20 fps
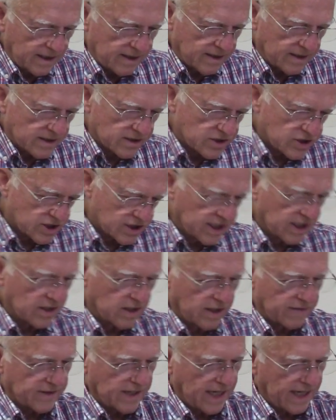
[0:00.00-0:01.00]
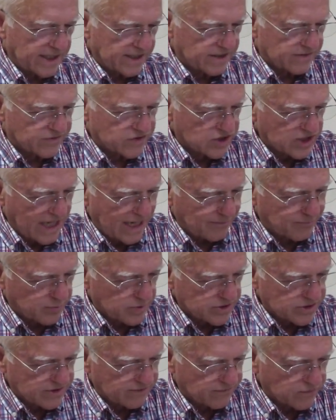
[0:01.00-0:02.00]
still on the island of
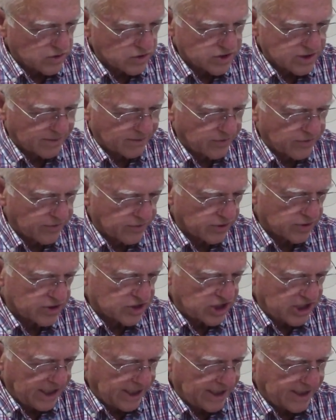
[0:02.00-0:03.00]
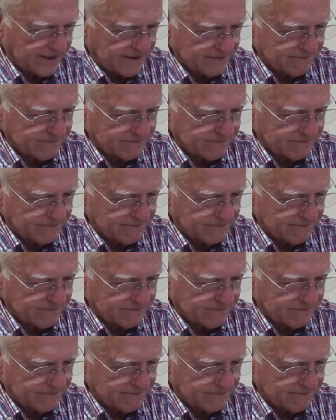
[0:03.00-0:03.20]
Cyprus in verse number 13.